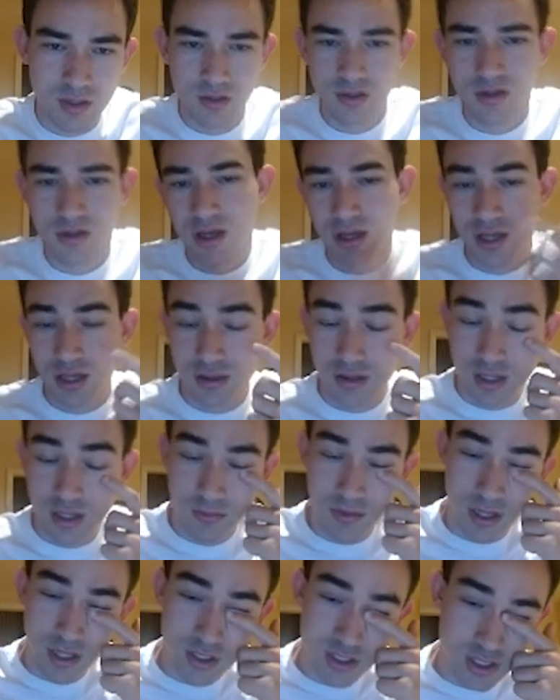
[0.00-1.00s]
Again, the
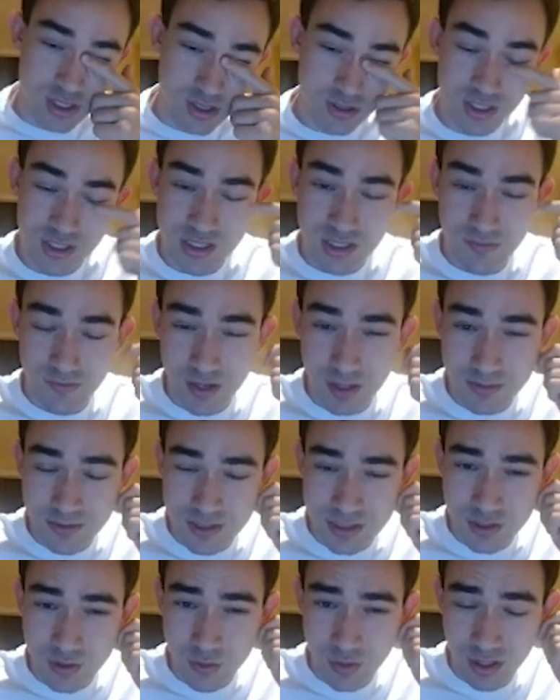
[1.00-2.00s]
engine just develops
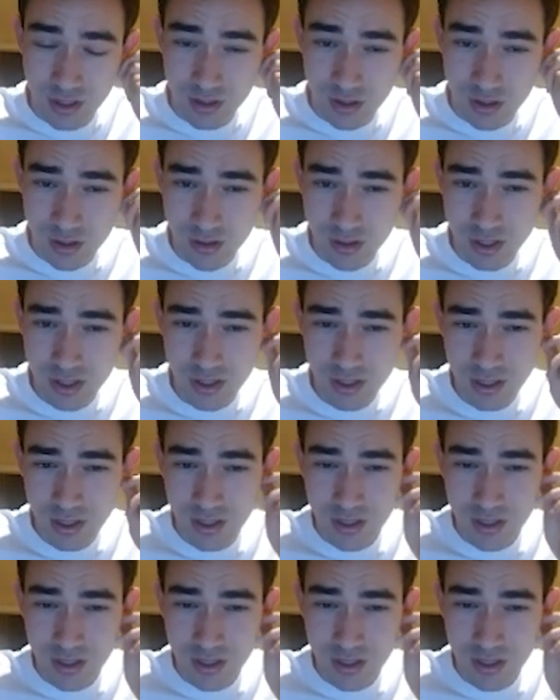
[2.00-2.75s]
his queen early.